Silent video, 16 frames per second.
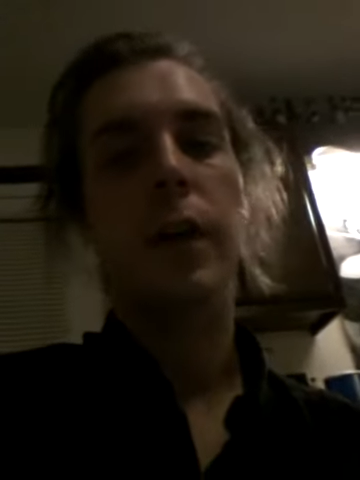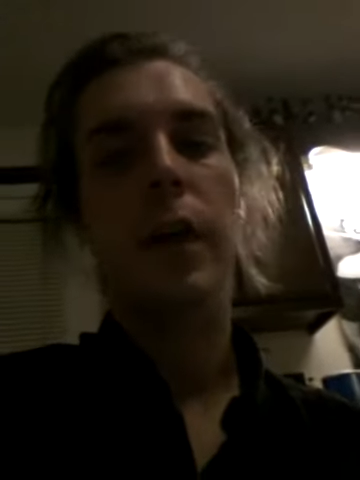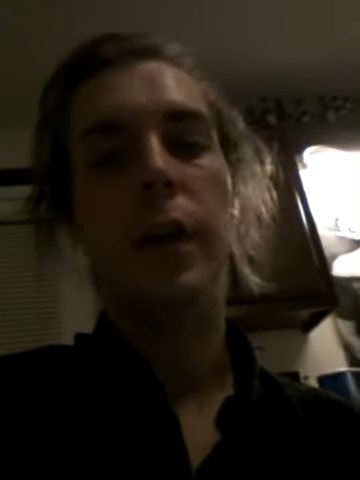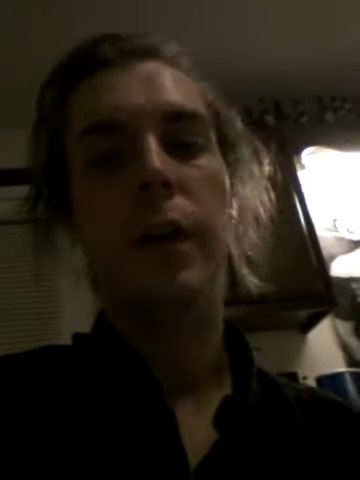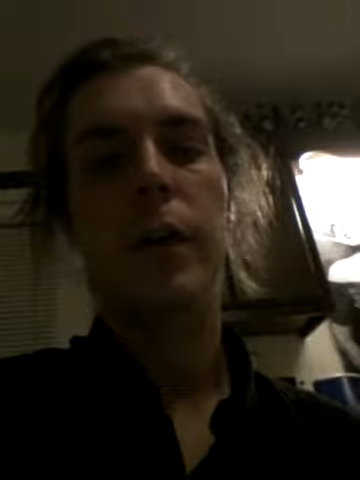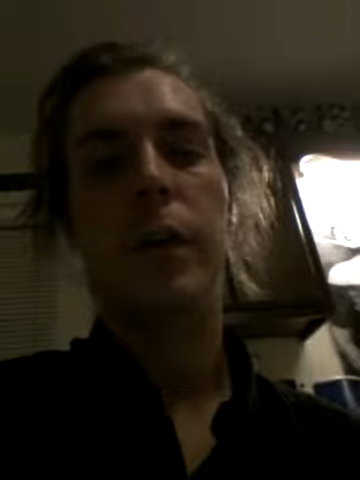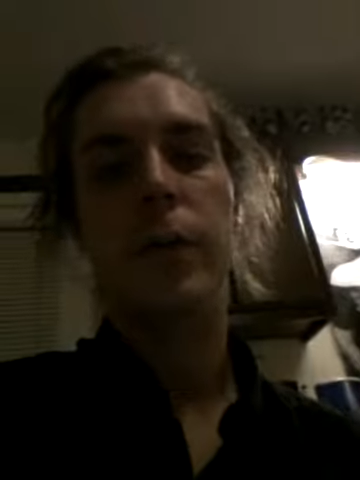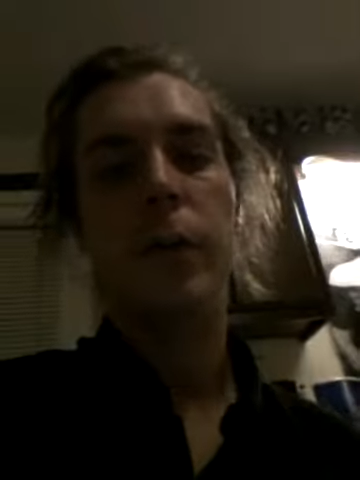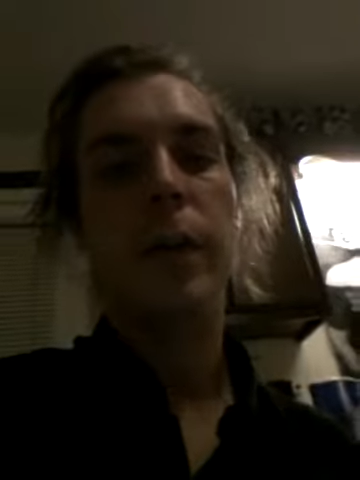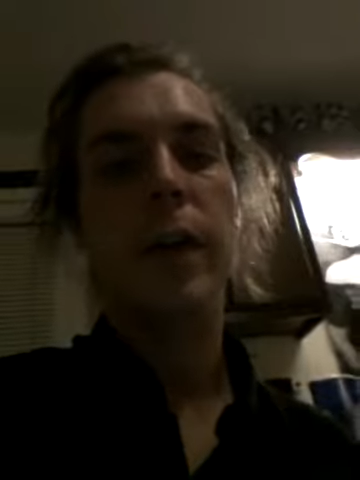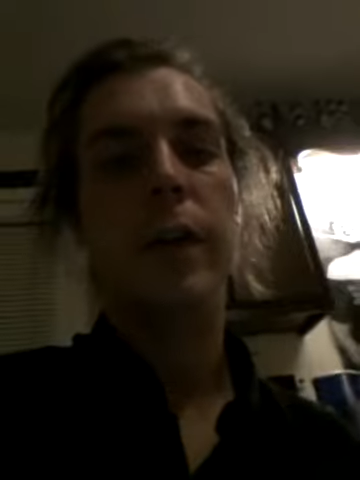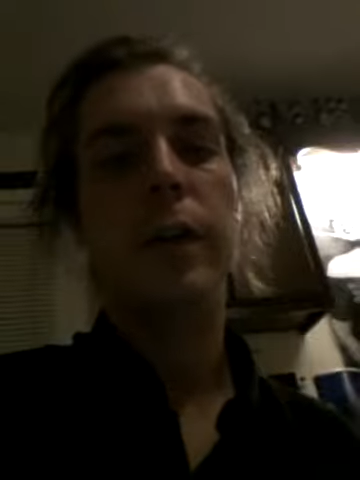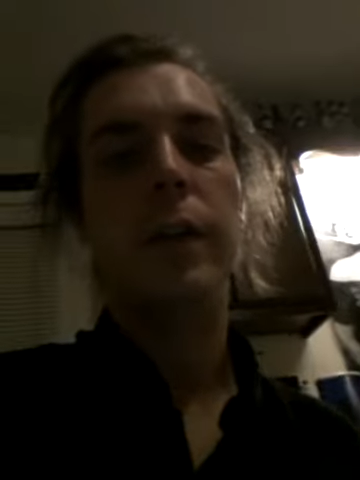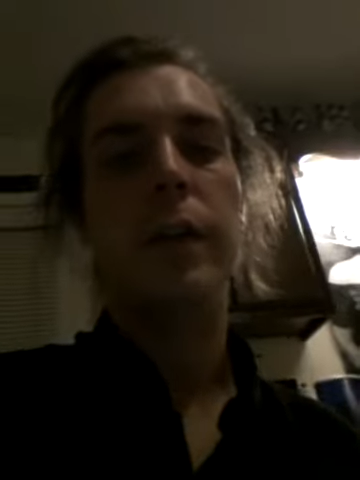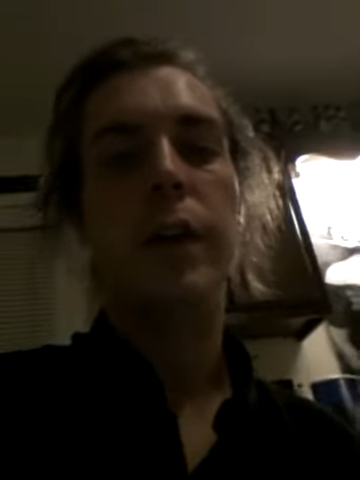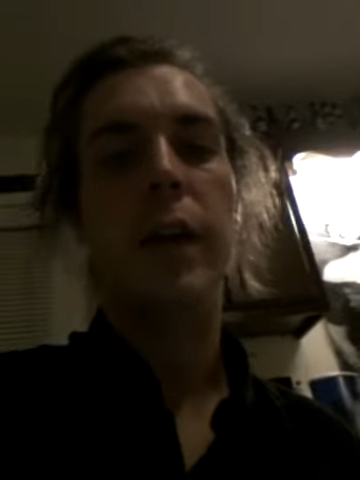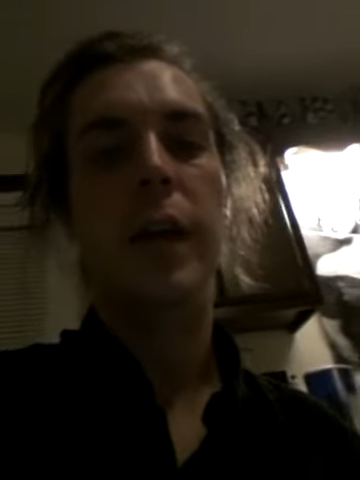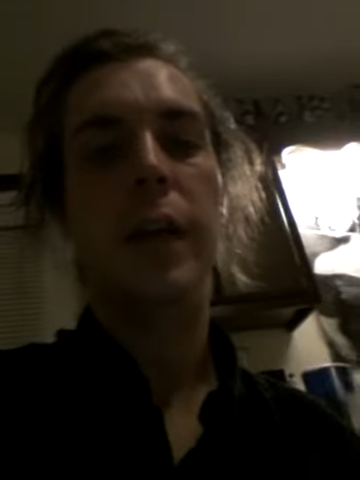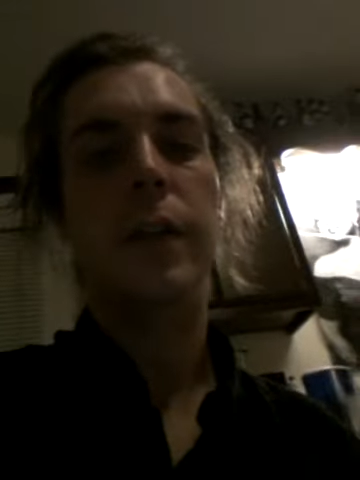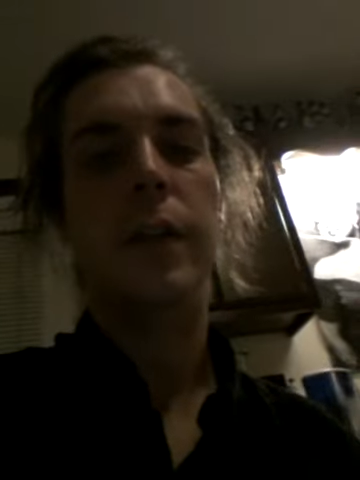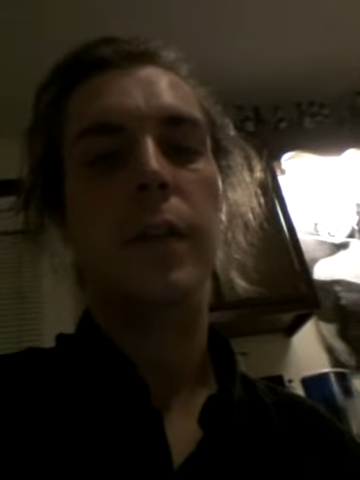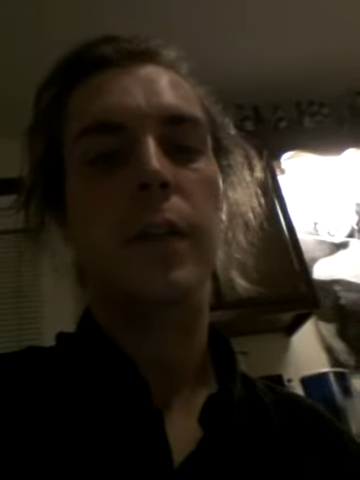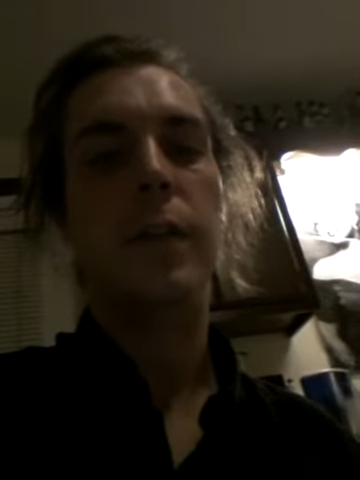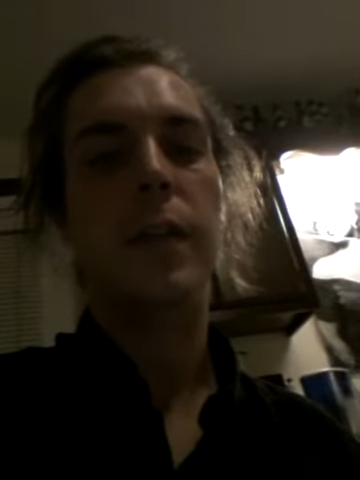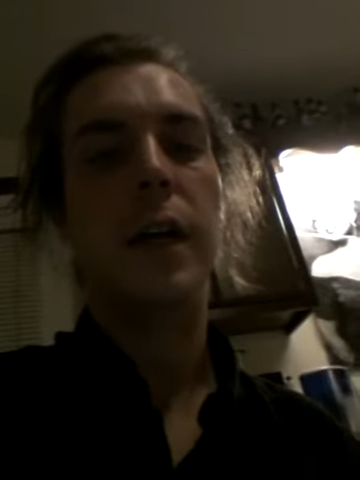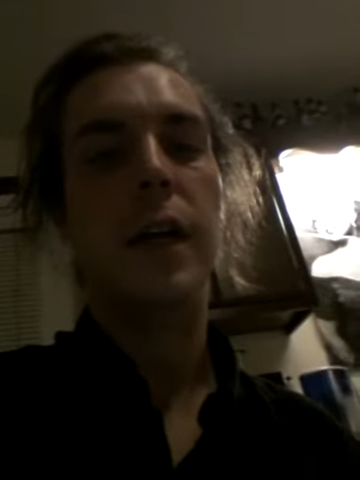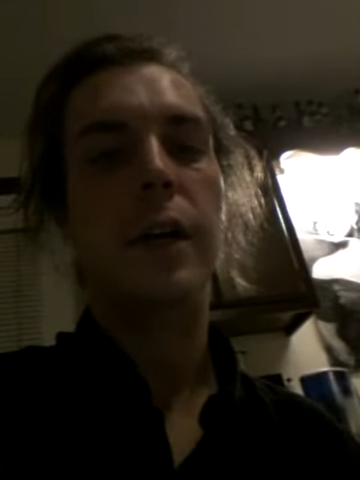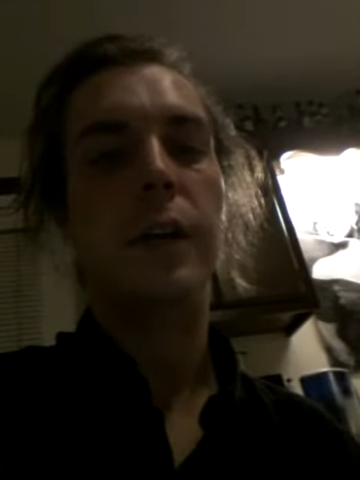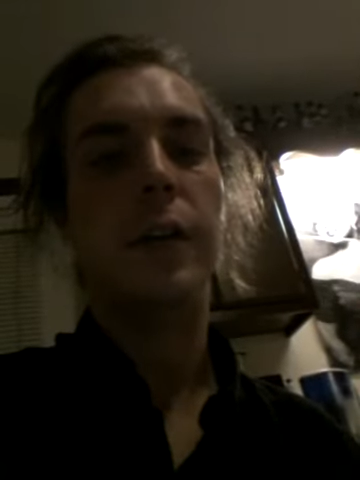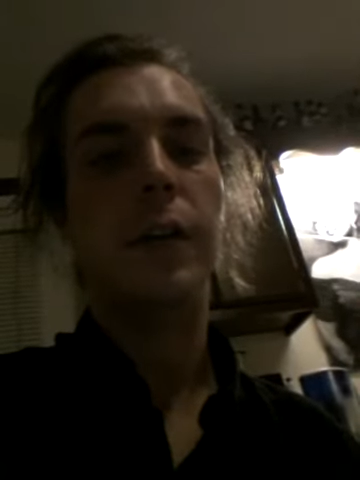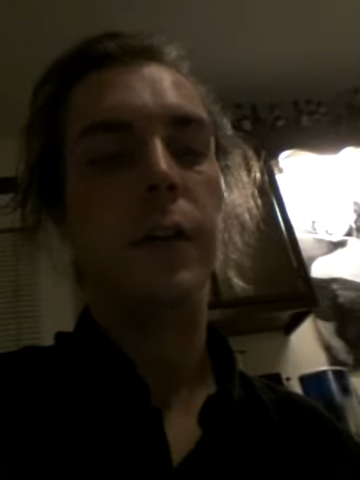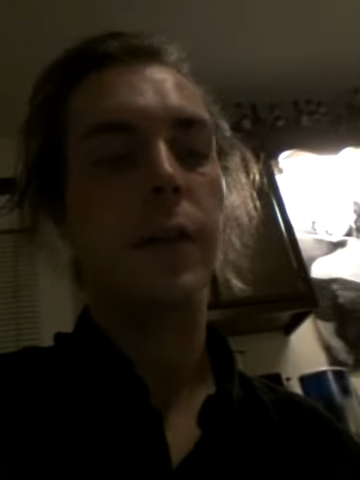under the weather. Had to go to the
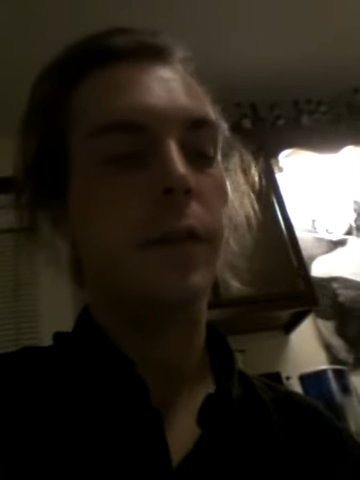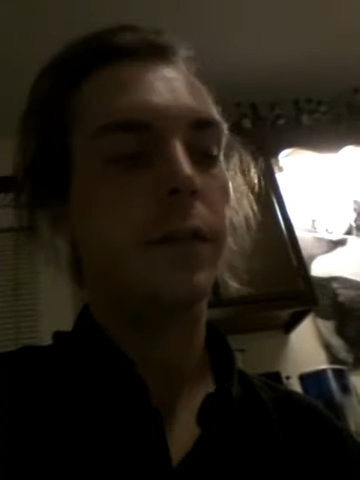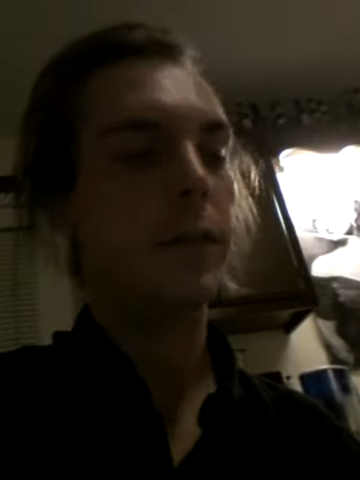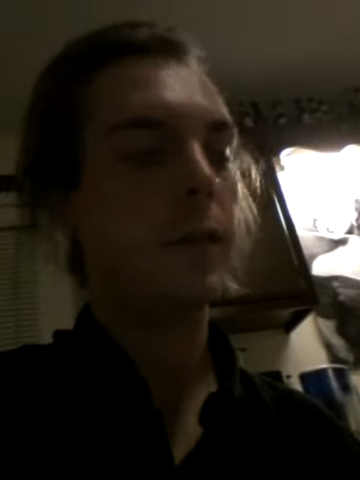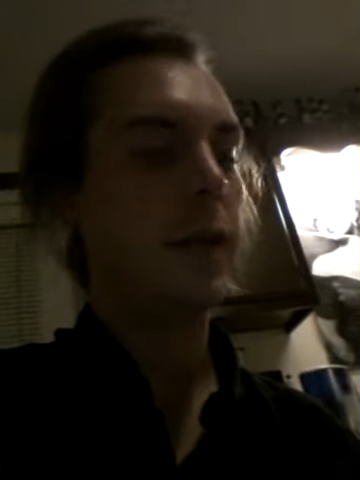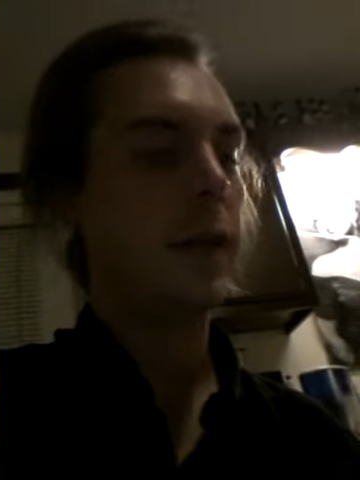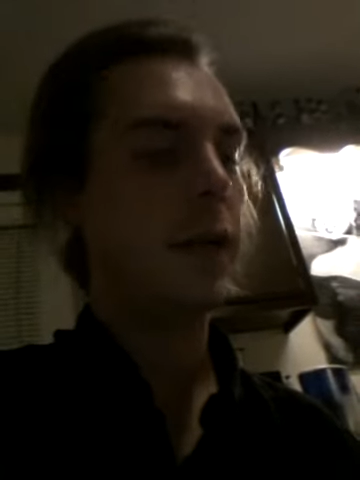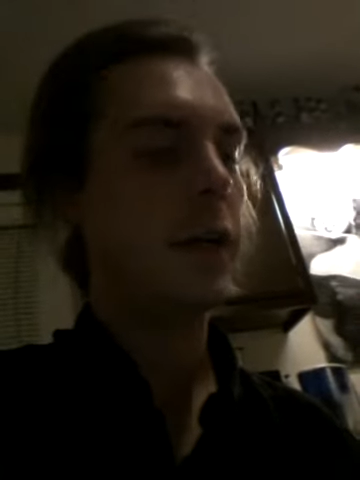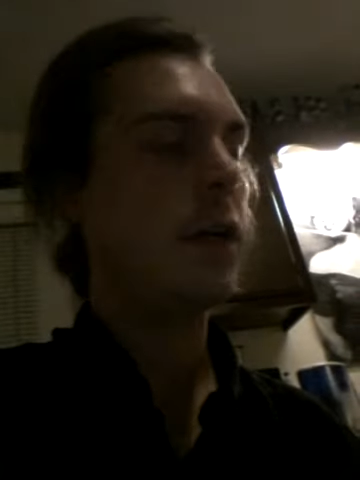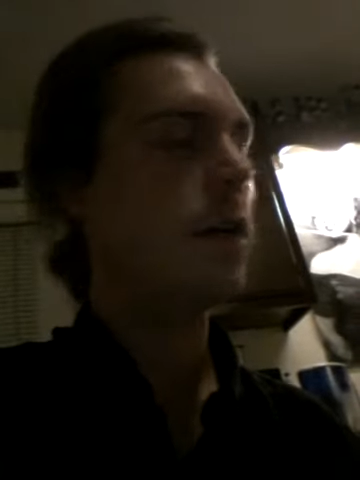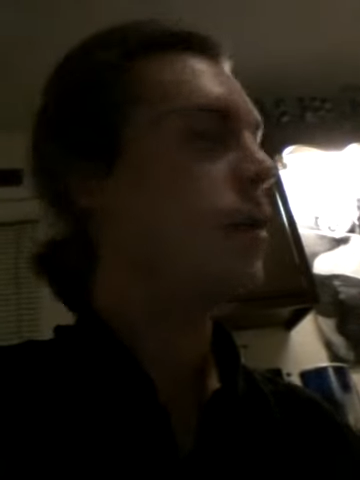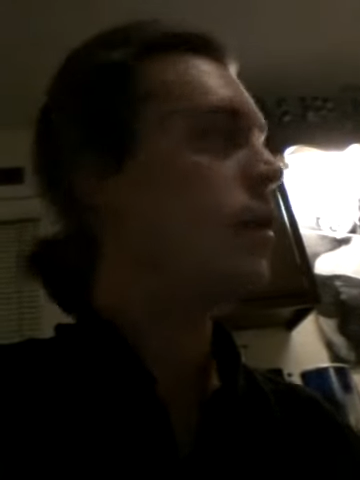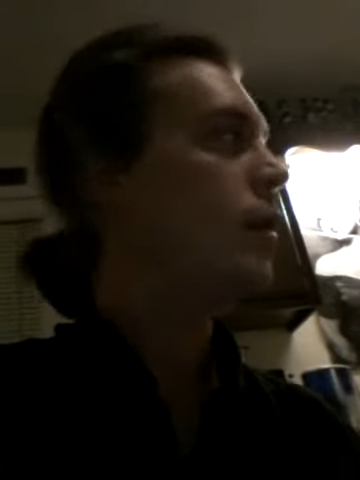doctor the other day.